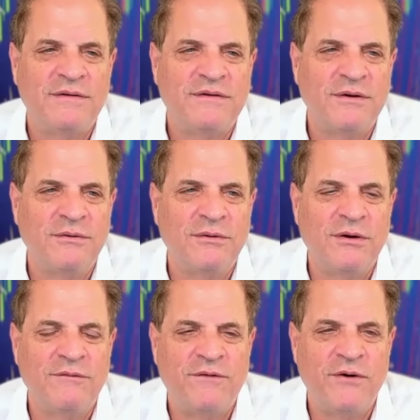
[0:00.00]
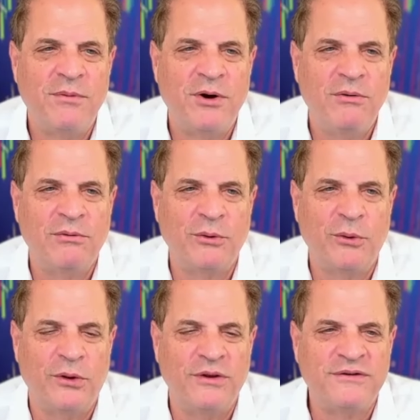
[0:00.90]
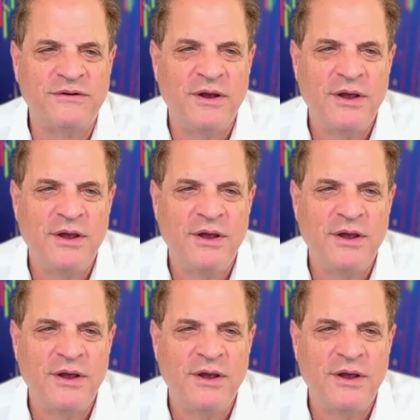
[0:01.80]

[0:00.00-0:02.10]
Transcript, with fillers: So uh, FOMO rules